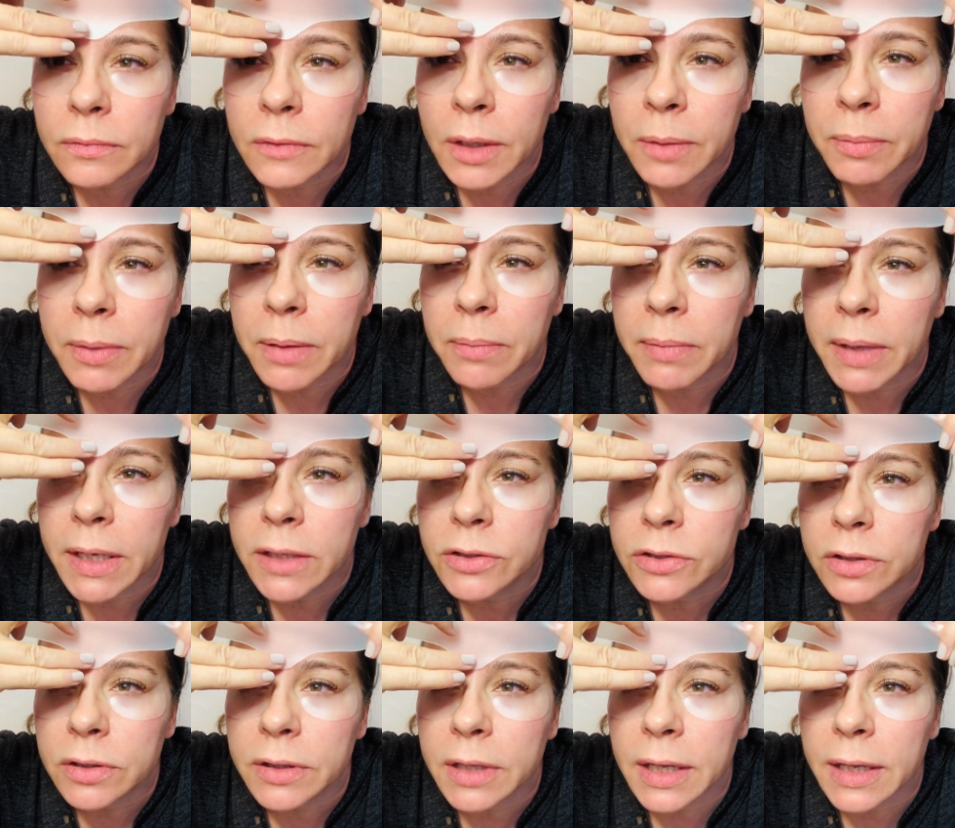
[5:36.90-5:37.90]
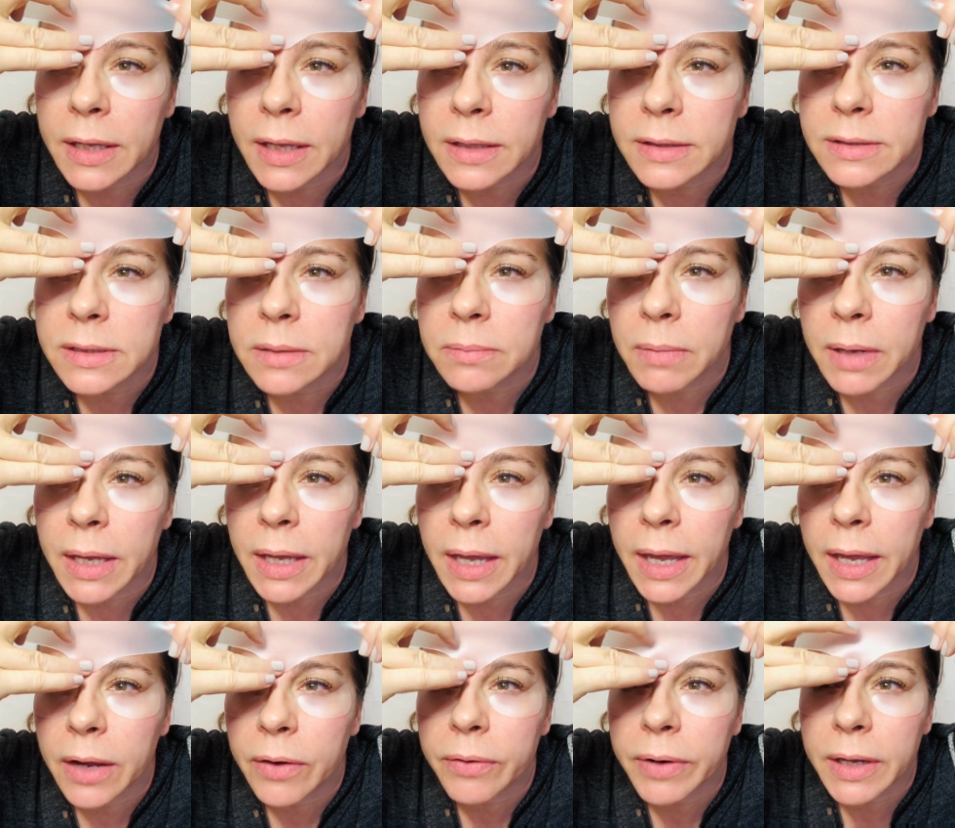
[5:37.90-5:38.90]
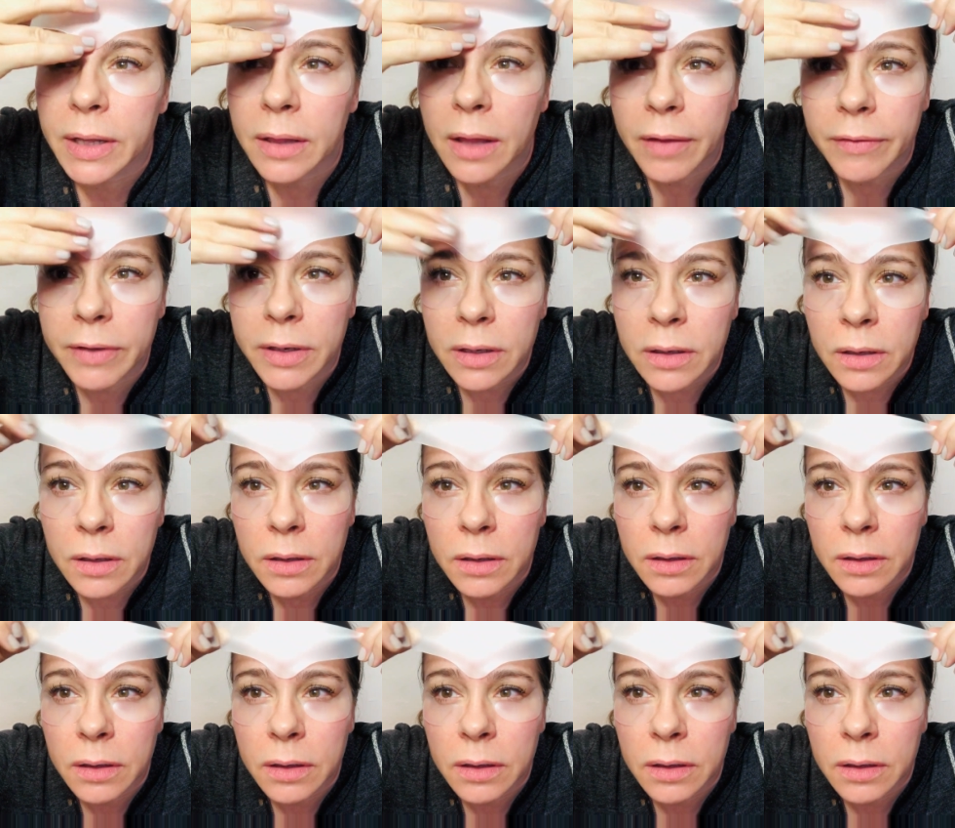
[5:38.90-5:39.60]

I'm gonna make sure that gets in my angry 11.